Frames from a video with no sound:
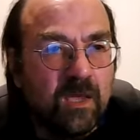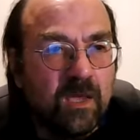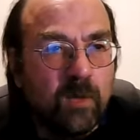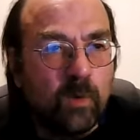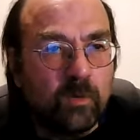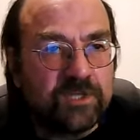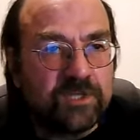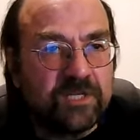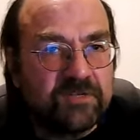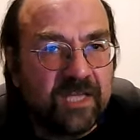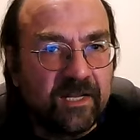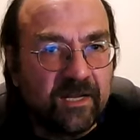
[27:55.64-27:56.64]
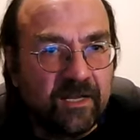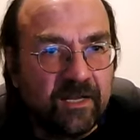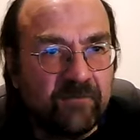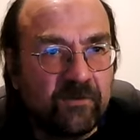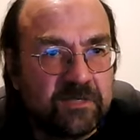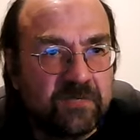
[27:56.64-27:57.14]
what's known technically in
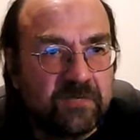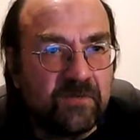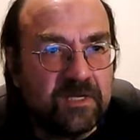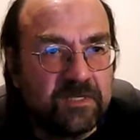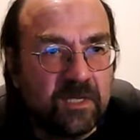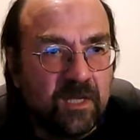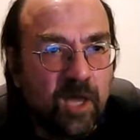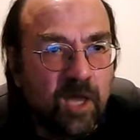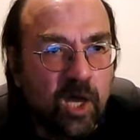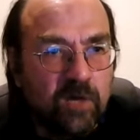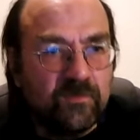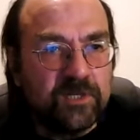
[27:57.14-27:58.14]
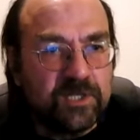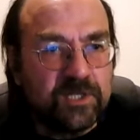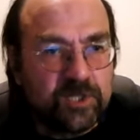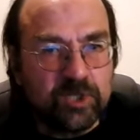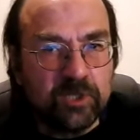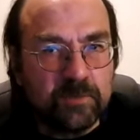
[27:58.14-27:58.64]
philosophy is
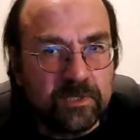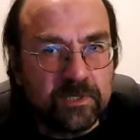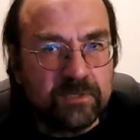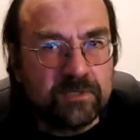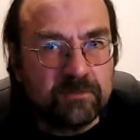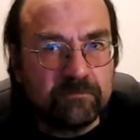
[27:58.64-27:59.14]
overdetermined.